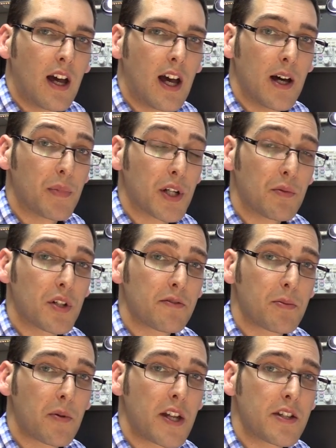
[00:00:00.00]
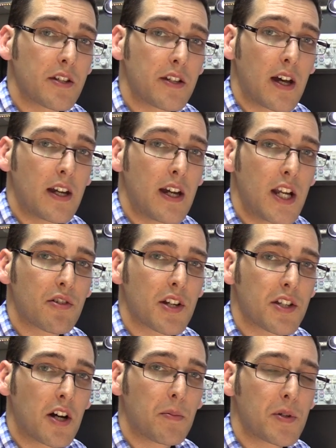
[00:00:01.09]
Uh, but it would have prevented a
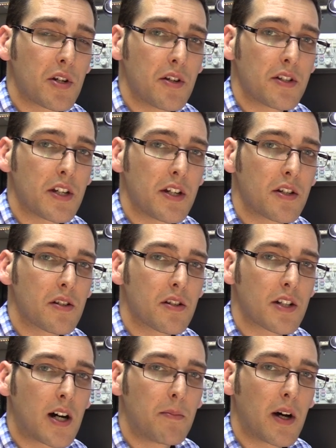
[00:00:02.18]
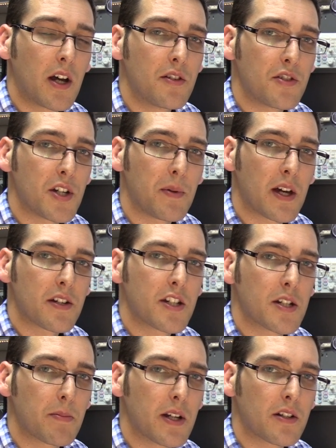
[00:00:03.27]
interesting opportunity to design my own GPS
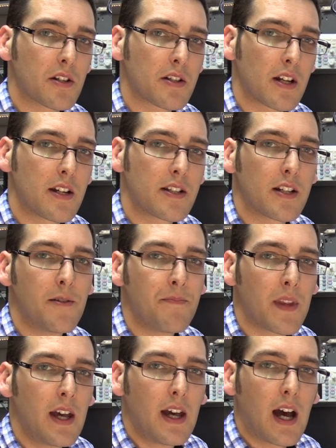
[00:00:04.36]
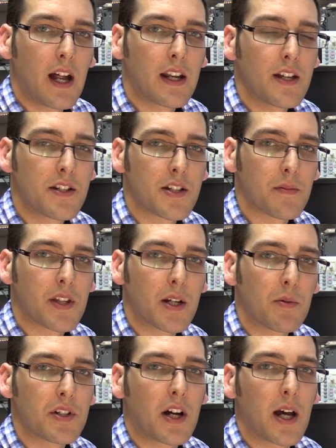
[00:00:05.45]
disciplined oscillator, and it is something
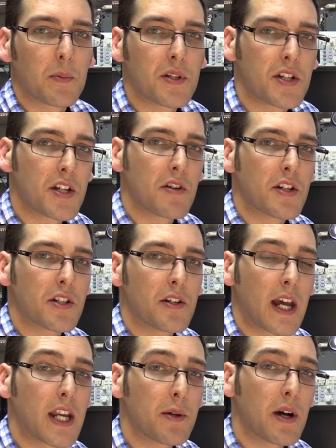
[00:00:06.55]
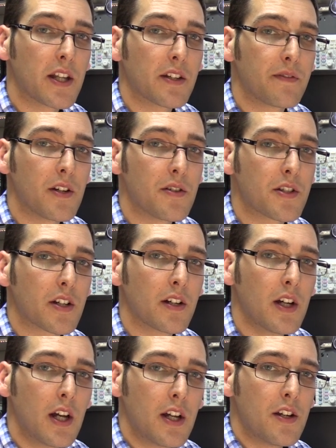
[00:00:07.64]
which I am considering doing anyway in the future,
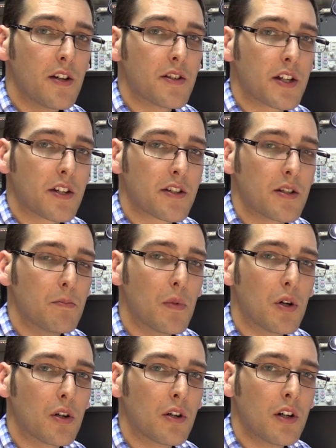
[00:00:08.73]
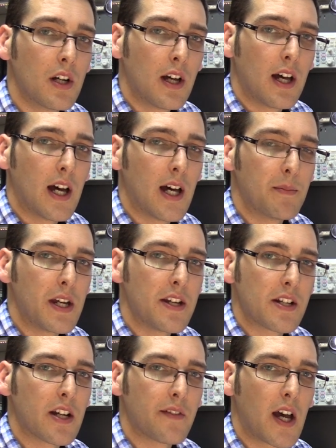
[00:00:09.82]
using some more um,
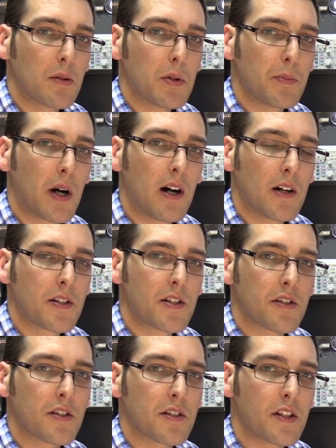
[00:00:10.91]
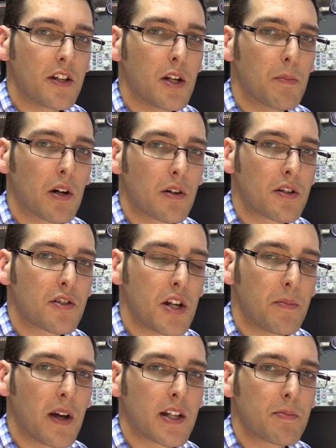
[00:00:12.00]
easily available parts such as the u-blox
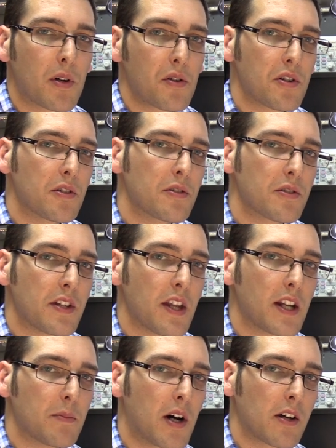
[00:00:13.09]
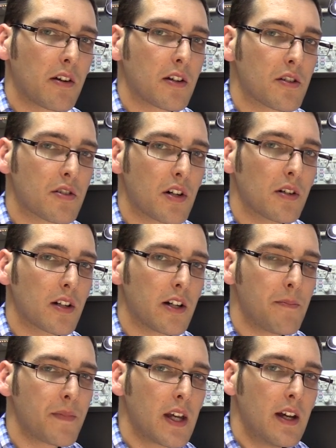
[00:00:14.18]
GPS modules and then a microcontroller,